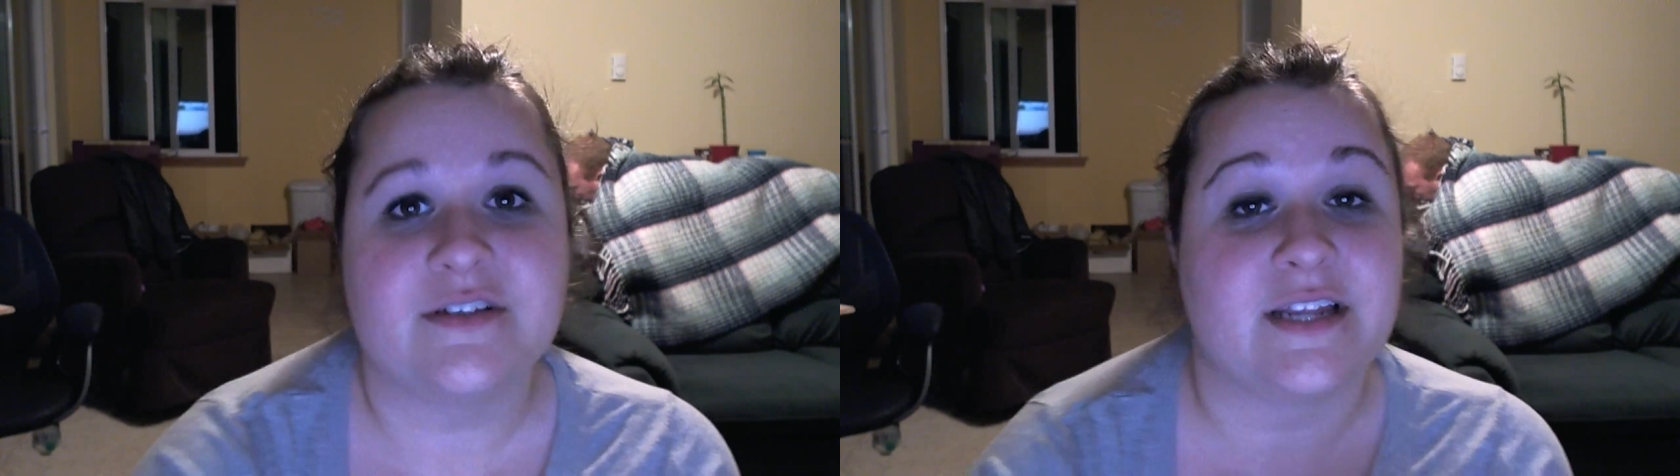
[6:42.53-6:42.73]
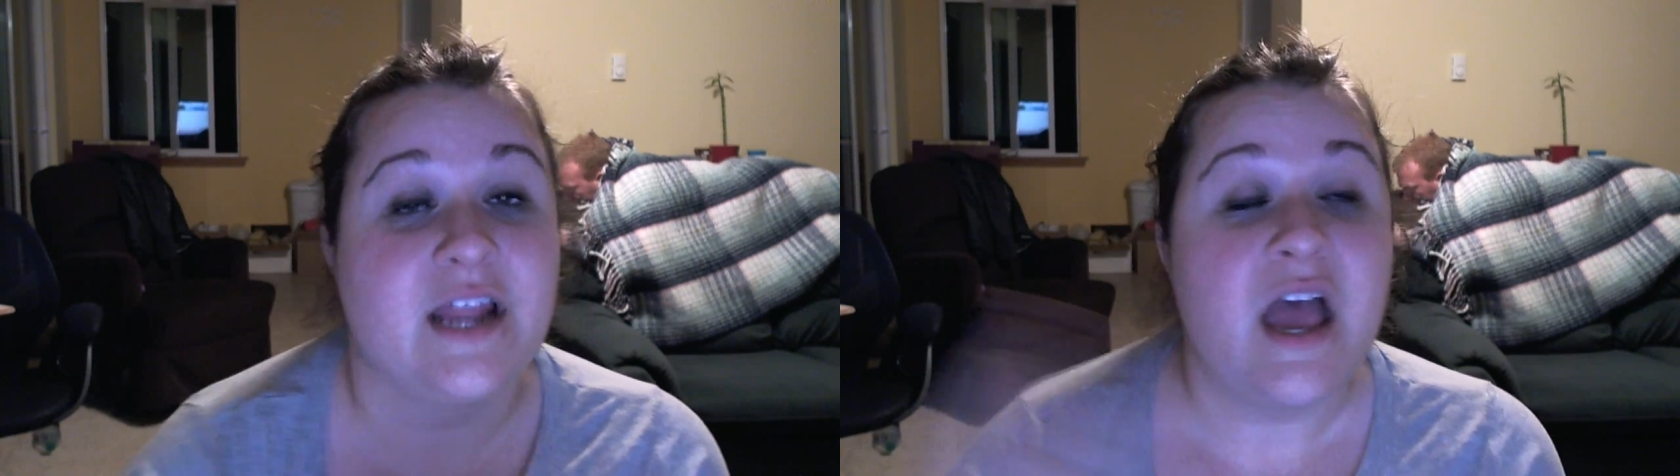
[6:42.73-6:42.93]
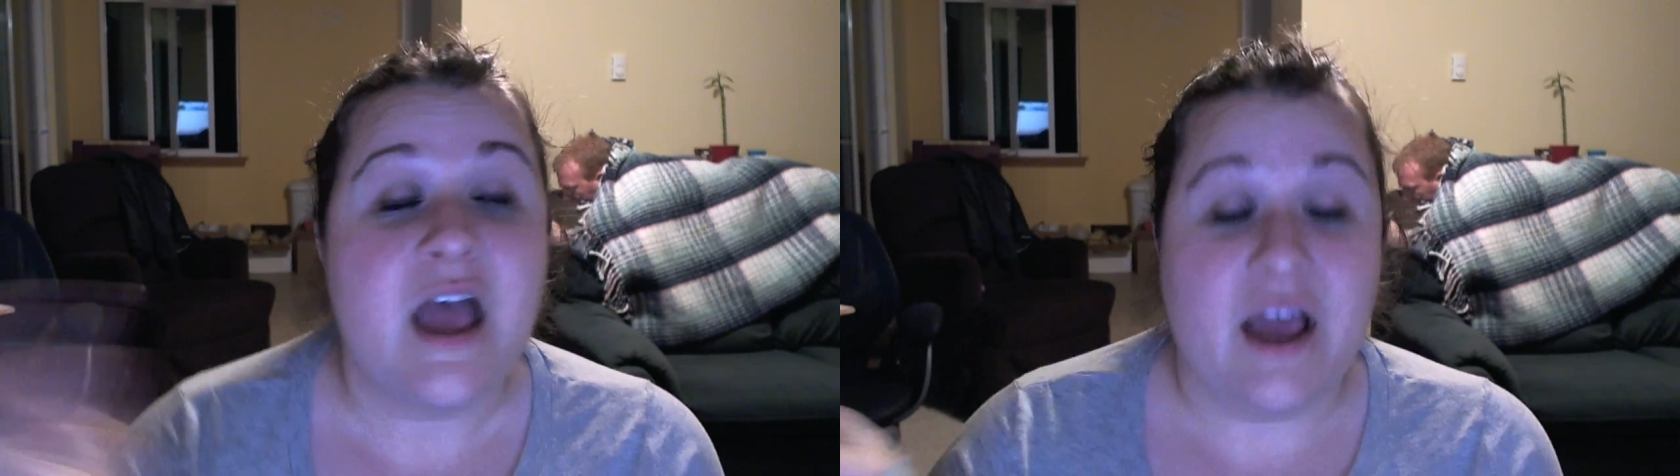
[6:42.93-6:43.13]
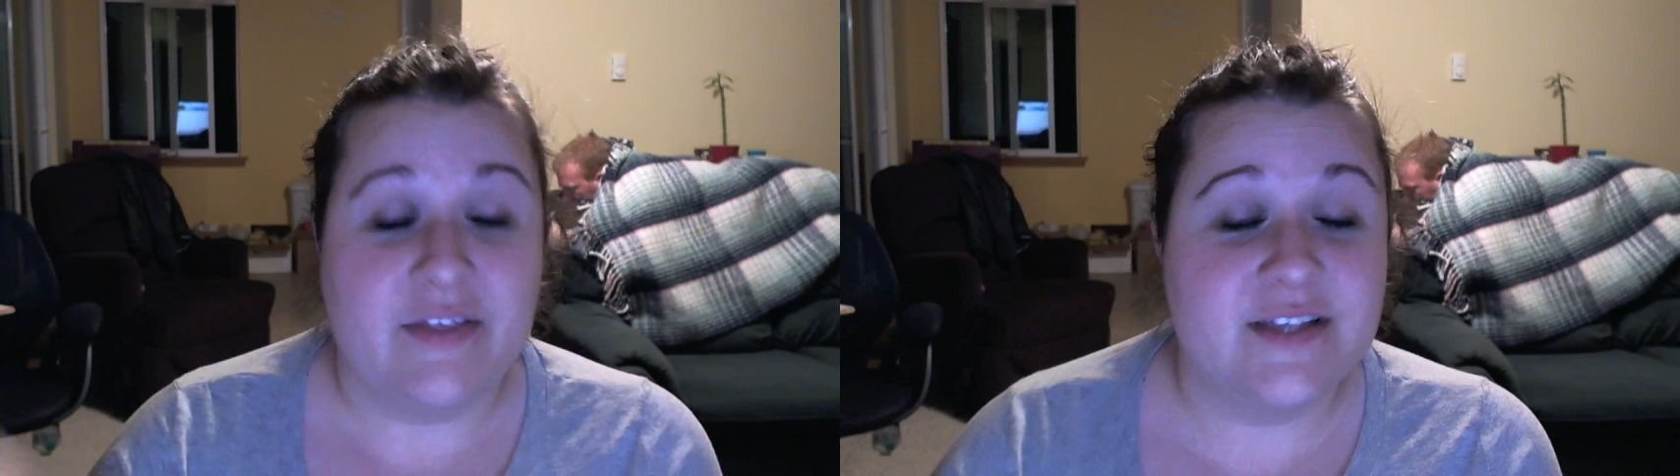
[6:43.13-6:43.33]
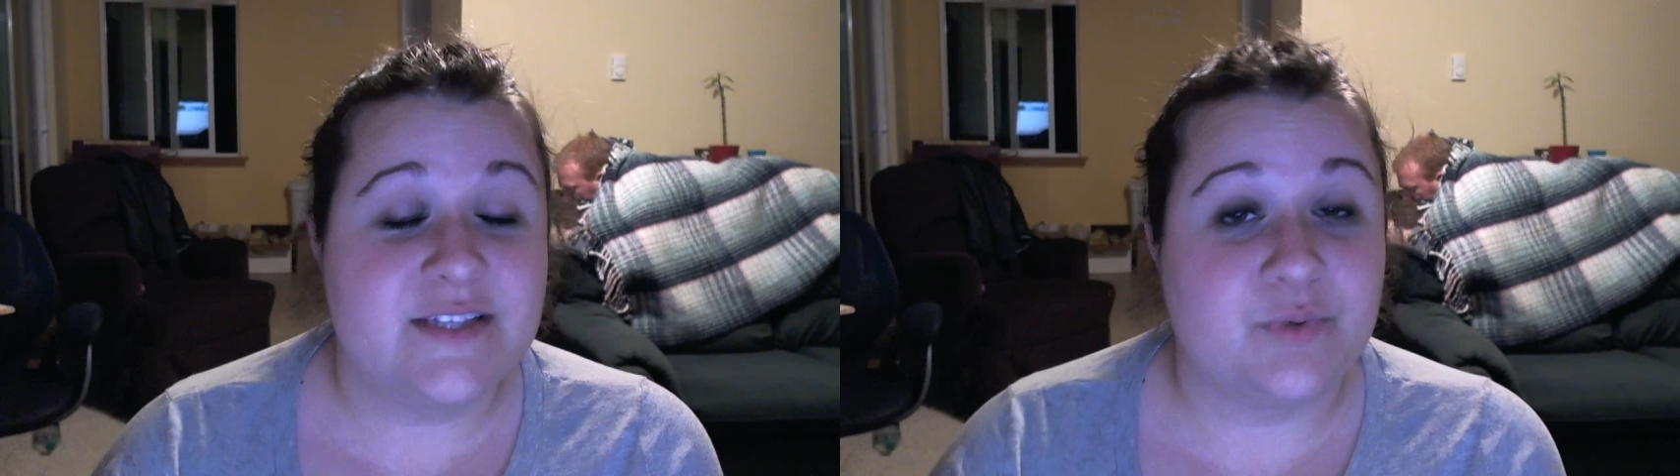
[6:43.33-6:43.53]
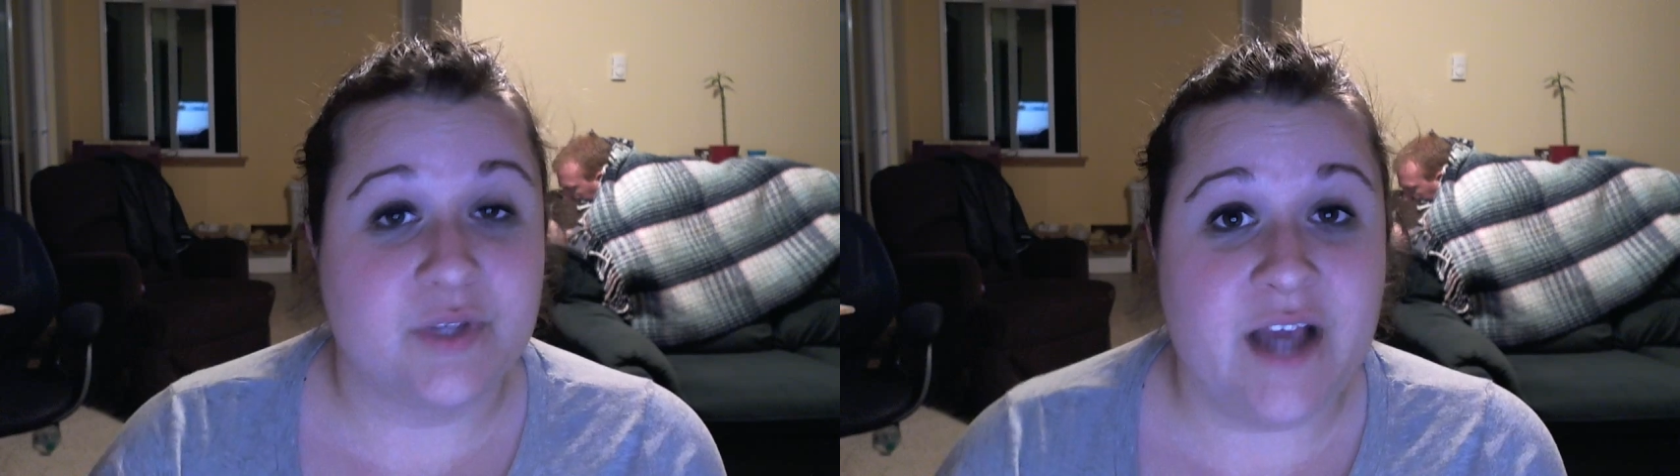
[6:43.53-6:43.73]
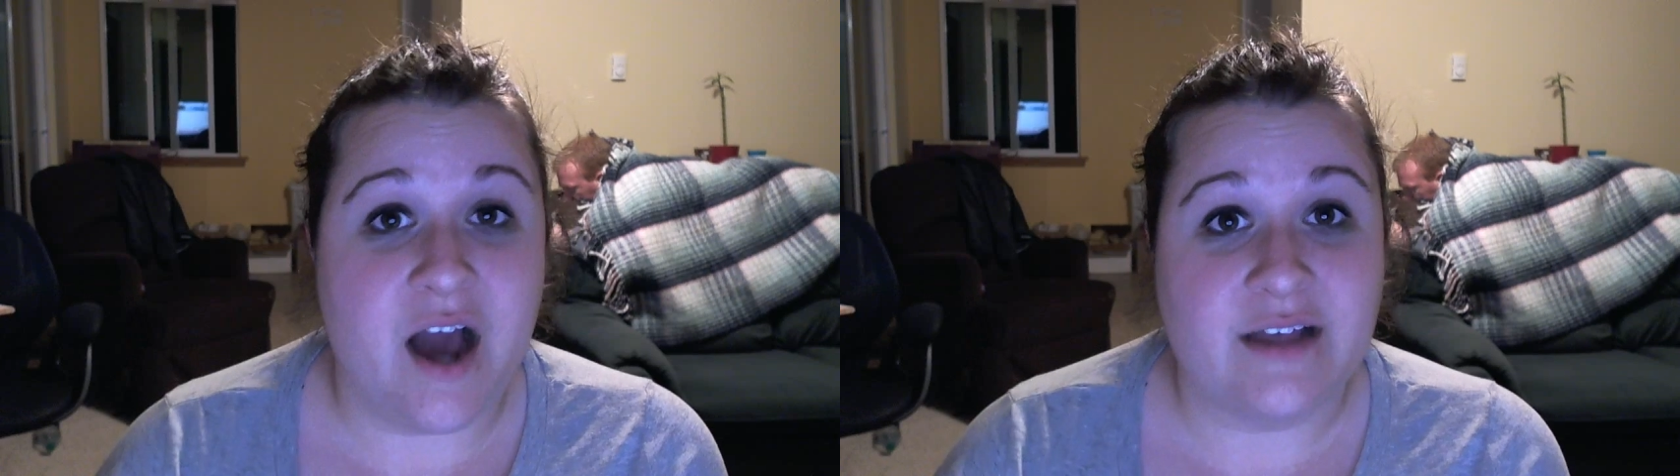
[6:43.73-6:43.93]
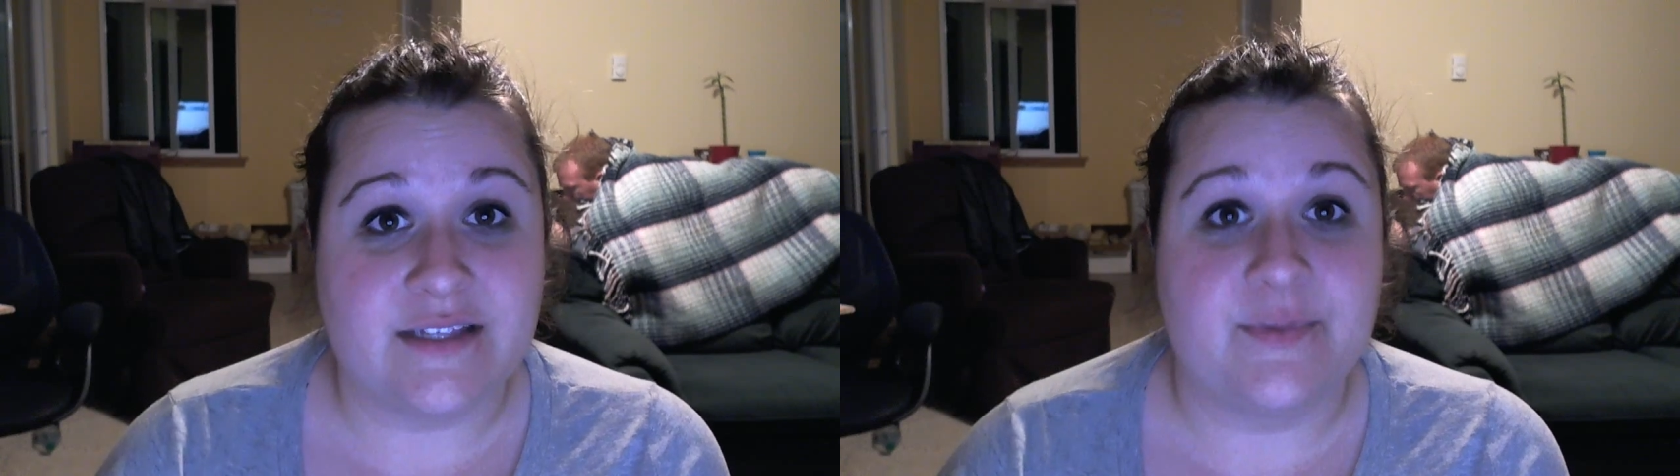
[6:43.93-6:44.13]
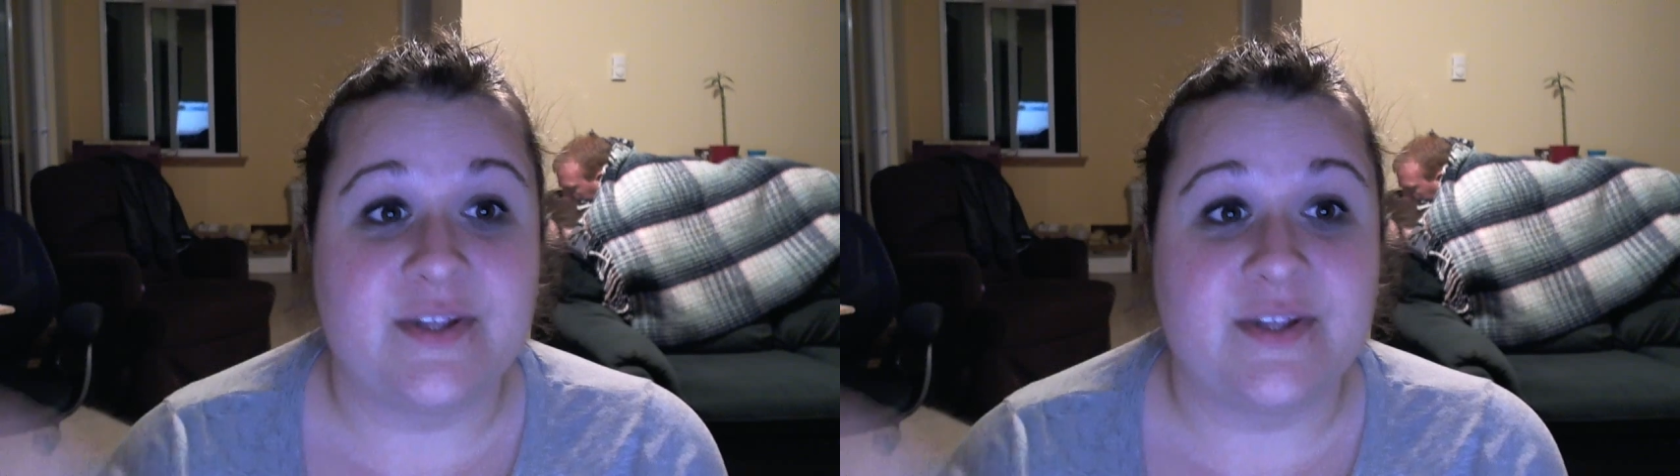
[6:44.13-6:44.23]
And I think it's really awesome.